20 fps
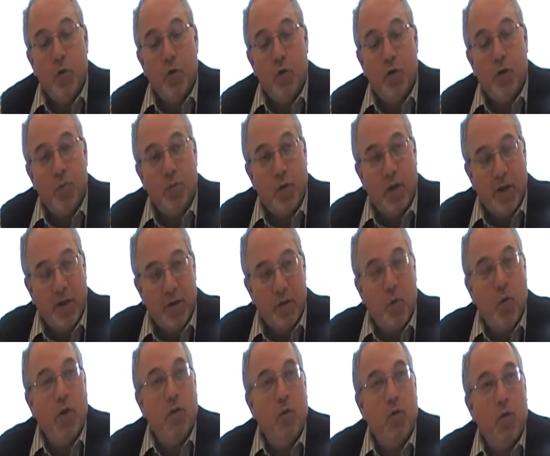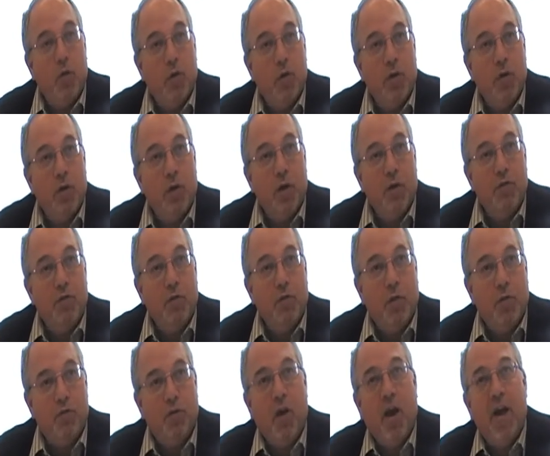you can place one order
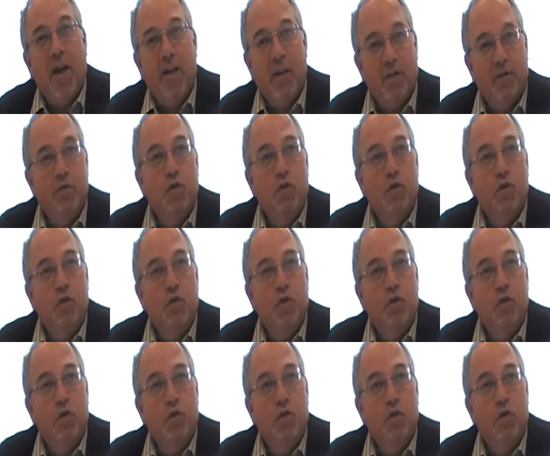for a variety